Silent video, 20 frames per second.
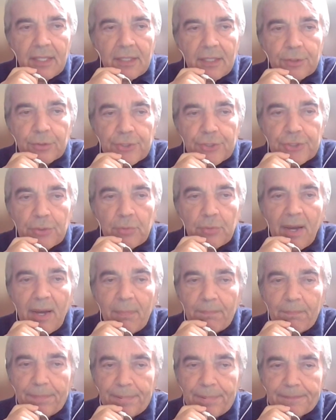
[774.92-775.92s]
To sum
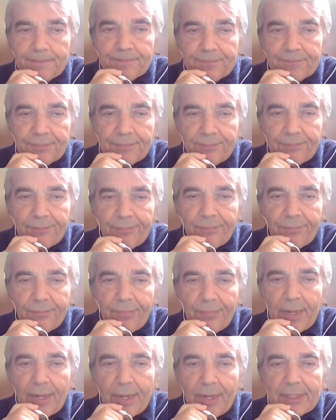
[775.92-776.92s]
up,
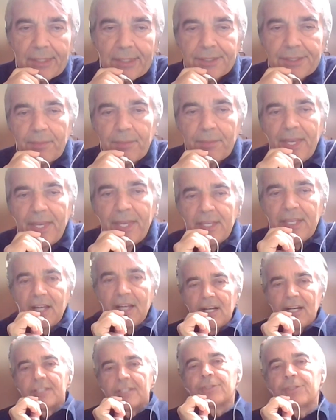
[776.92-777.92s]
the main
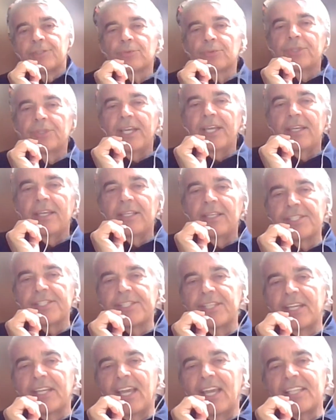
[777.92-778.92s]
current today is
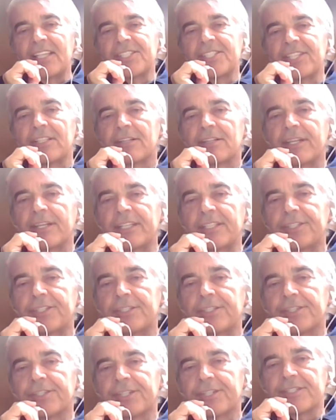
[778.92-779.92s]
the
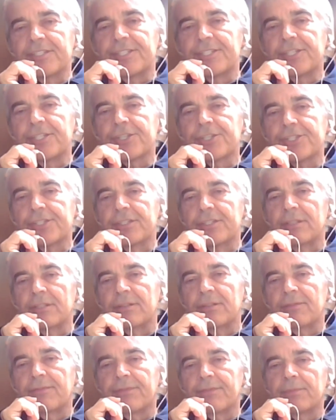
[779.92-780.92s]
accelerated transition
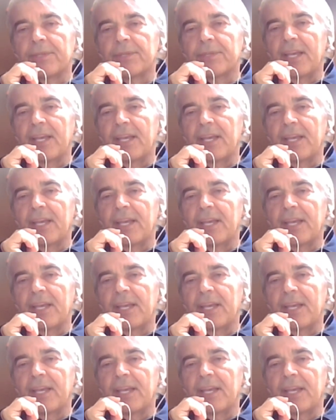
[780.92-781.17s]
from the